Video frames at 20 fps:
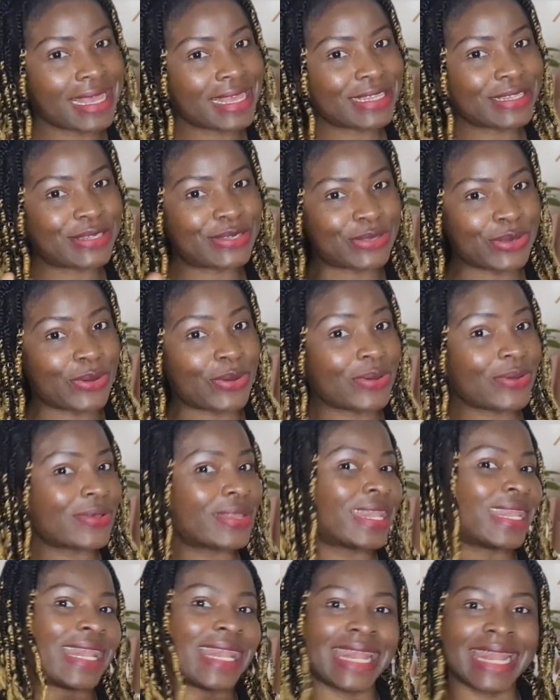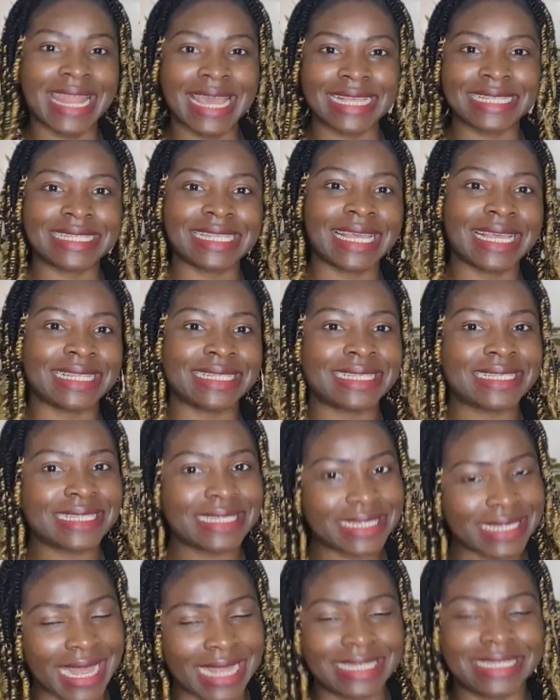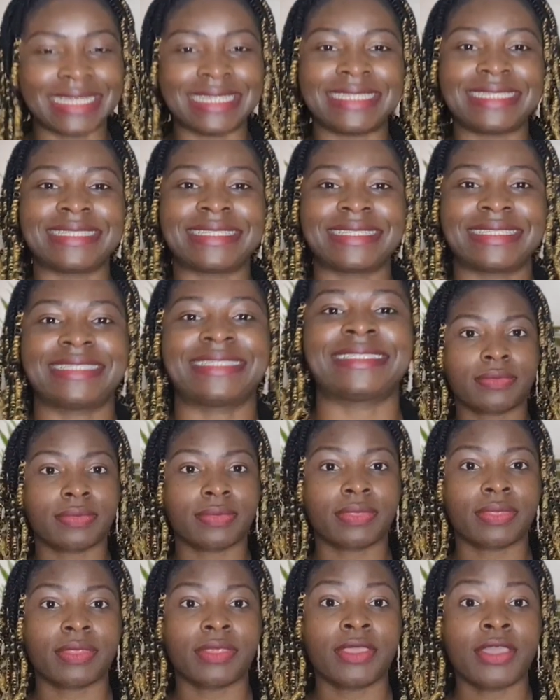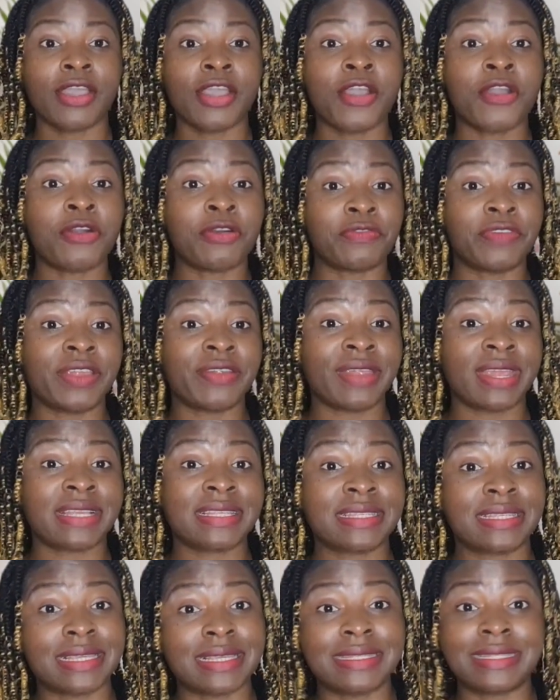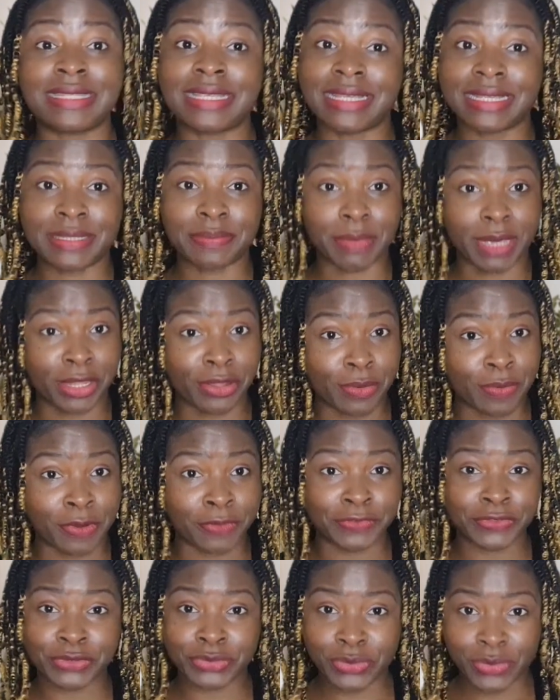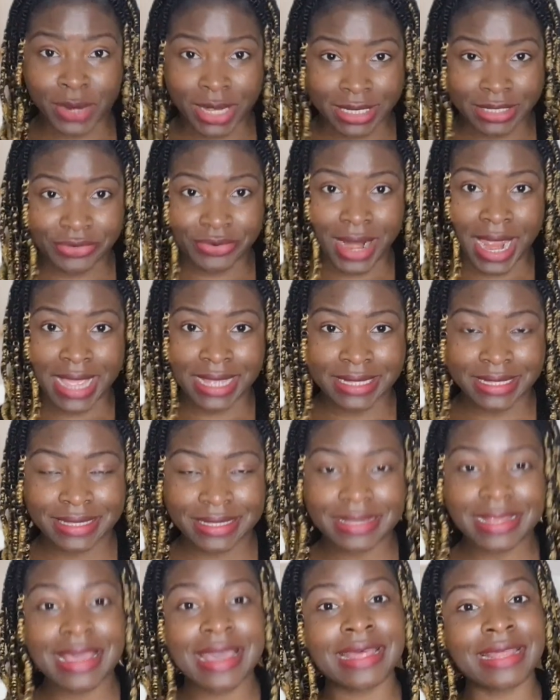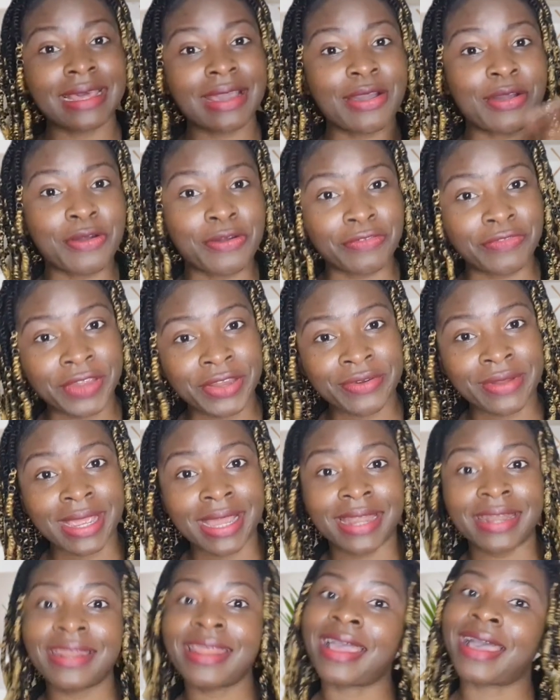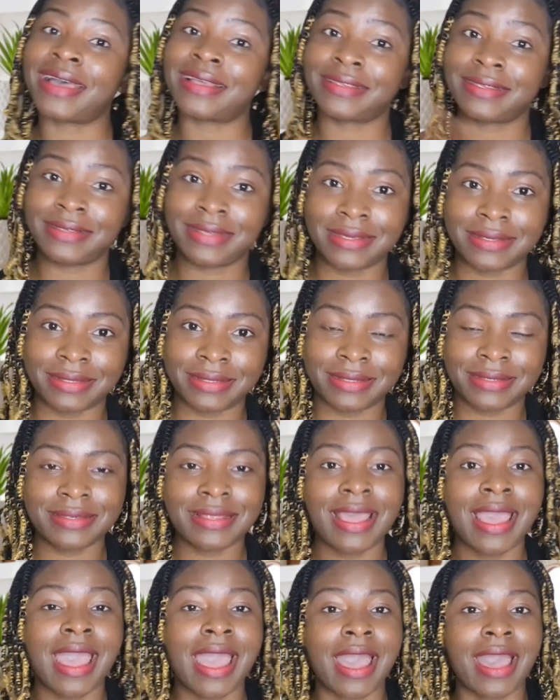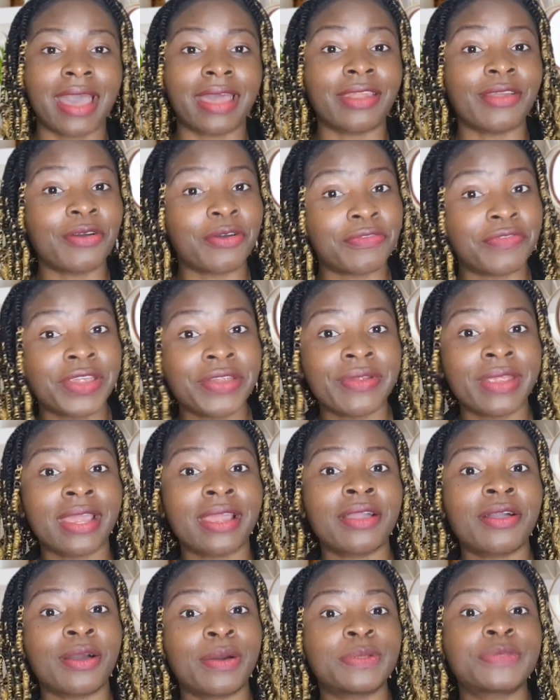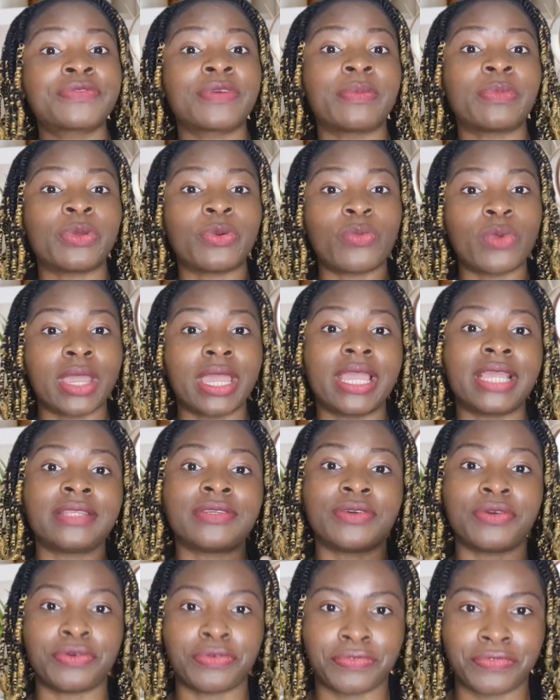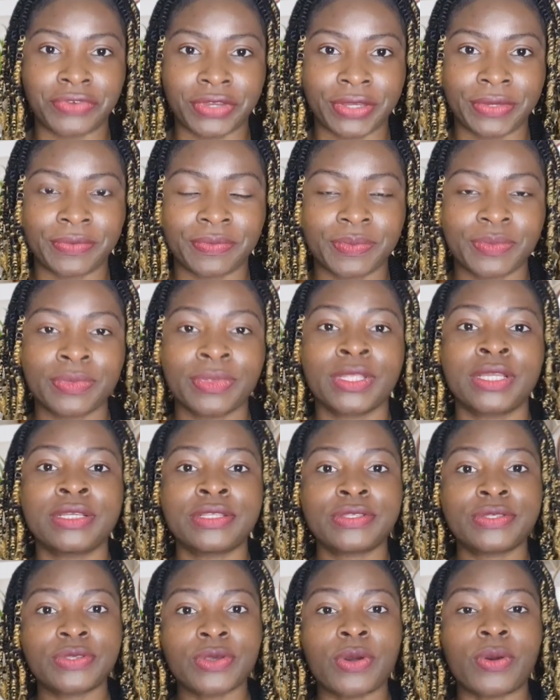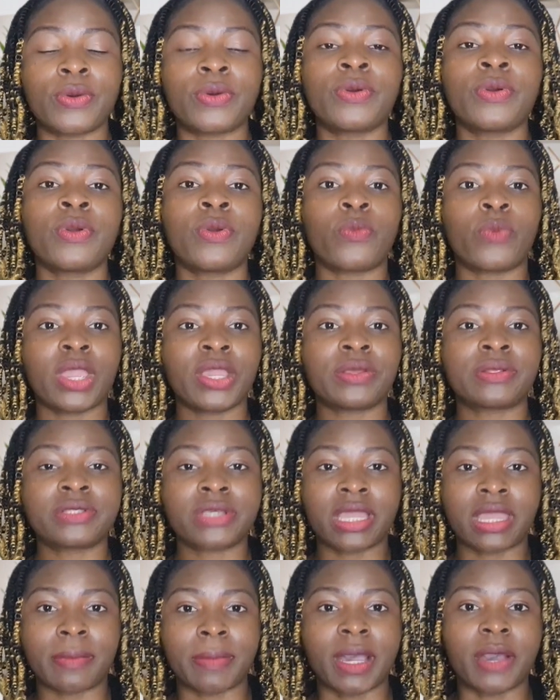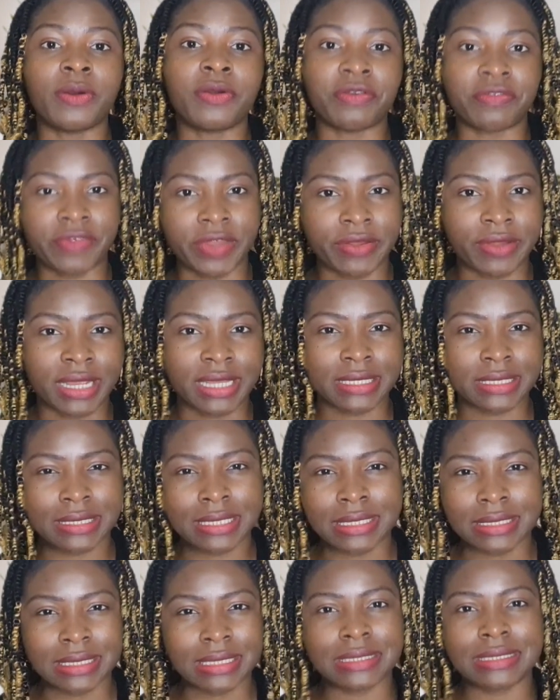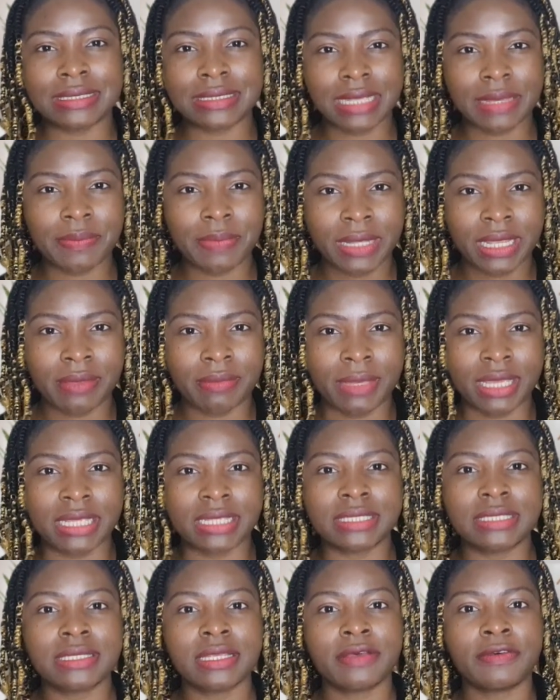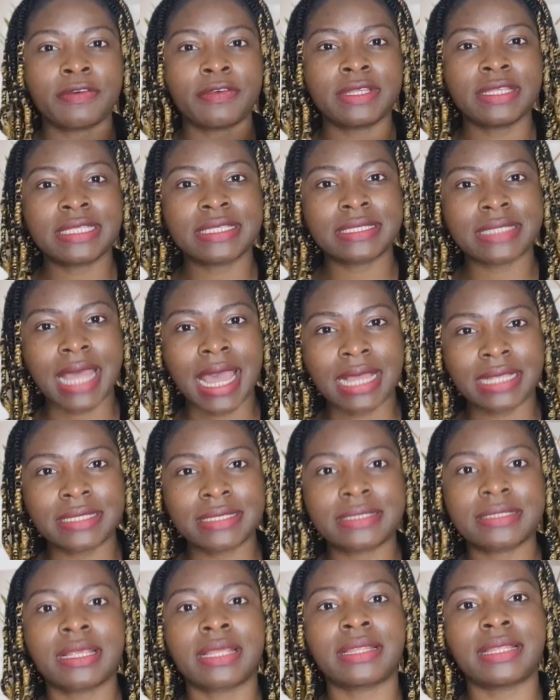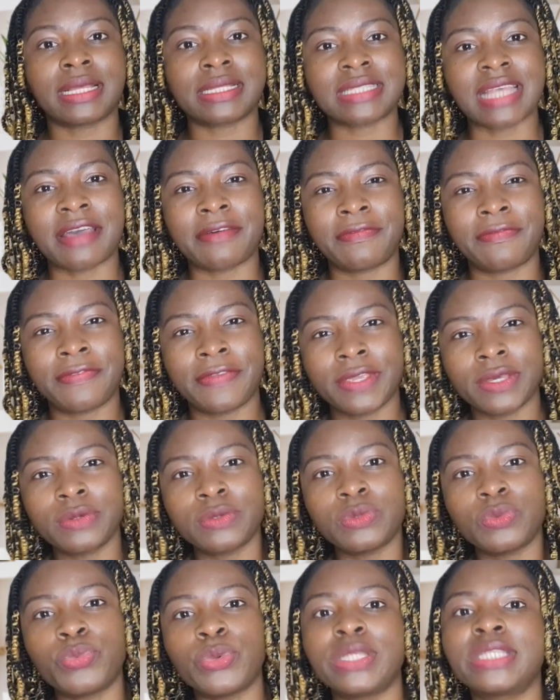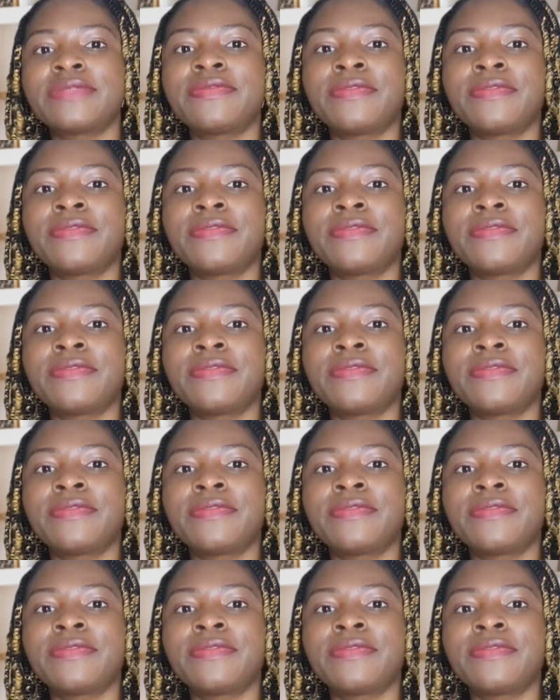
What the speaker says: So let's get started. Ovarian cyst is made up of two words, right? Ovarian and cysts. And ovarian comes from the word ovary. So when you talk about ovarian cyst, it simply means sacs that are filled with